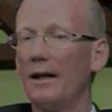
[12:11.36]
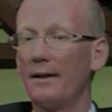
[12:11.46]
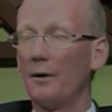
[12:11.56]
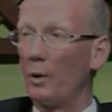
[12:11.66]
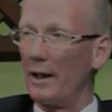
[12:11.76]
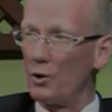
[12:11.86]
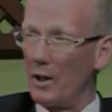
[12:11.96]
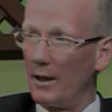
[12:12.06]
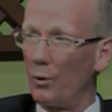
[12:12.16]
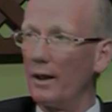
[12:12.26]
and then one in
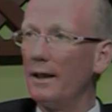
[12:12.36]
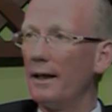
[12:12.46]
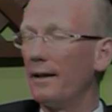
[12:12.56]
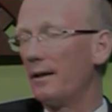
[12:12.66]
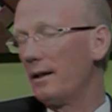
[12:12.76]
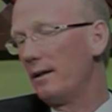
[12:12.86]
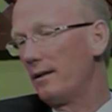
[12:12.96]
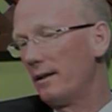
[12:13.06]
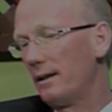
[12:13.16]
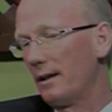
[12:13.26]
January. And mm -hmm. then mm-hmm.
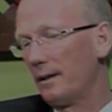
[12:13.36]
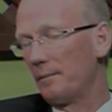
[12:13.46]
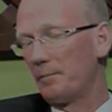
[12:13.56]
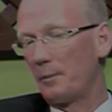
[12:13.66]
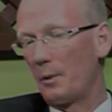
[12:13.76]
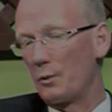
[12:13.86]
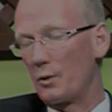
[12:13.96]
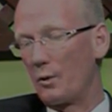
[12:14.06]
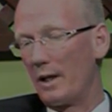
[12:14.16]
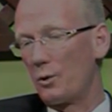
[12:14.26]
the, the uh,
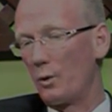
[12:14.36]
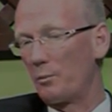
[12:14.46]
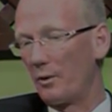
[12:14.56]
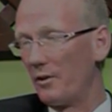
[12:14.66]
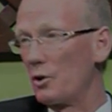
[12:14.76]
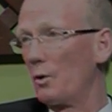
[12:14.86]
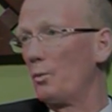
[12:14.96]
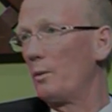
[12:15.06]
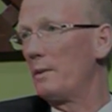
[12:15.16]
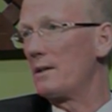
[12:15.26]
postgraduate provision
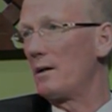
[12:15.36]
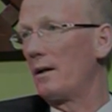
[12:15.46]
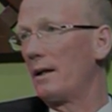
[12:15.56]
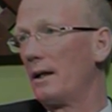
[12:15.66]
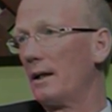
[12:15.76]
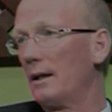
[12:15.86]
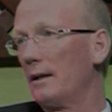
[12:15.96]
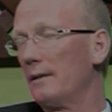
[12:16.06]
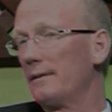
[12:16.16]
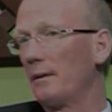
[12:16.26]
would be starting uh,
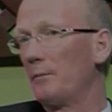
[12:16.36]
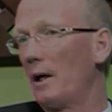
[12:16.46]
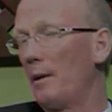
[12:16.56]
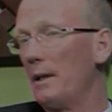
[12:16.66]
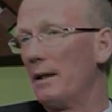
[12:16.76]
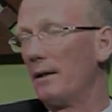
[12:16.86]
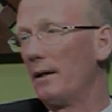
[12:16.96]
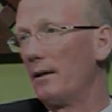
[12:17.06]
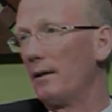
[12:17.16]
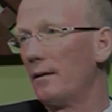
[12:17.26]
sometime in,
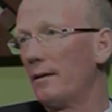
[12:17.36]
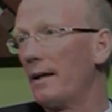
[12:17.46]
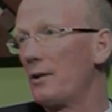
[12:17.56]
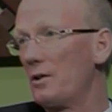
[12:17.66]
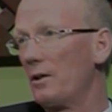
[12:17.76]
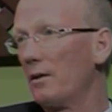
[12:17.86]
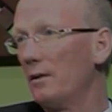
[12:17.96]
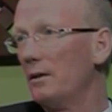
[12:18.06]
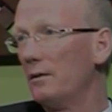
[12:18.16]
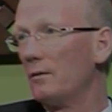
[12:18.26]
in the next year.
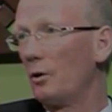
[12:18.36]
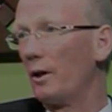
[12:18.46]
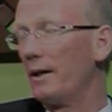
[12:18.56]
Okay, great.